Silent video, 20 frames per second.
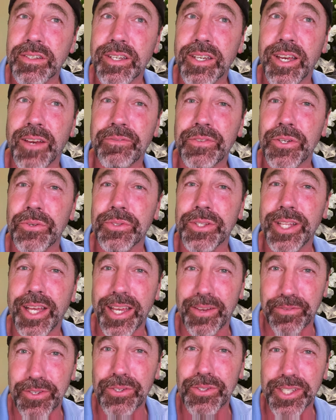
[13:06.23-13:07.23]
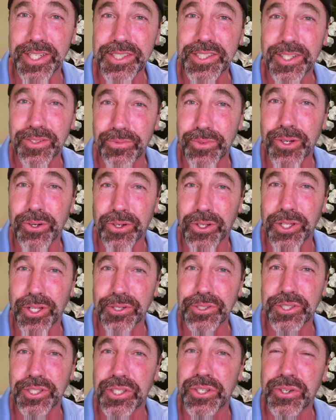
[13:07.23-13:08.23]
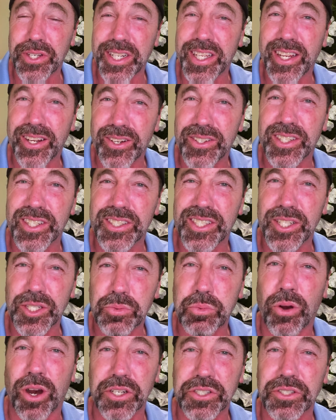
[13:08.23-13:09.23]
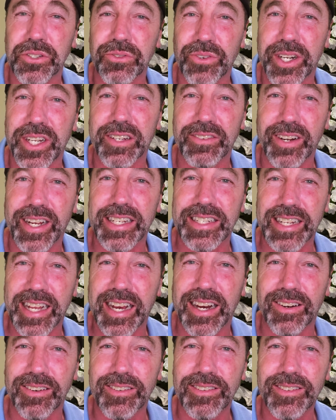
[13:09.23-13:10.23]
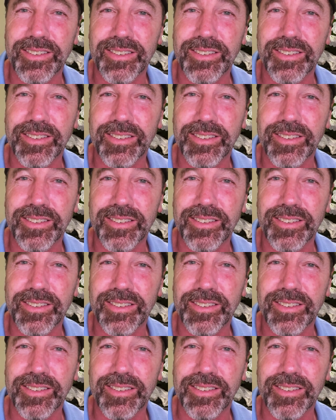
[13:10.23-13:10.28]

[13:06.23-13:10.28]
If you listen real closely, you can hear the dishwasher running right now.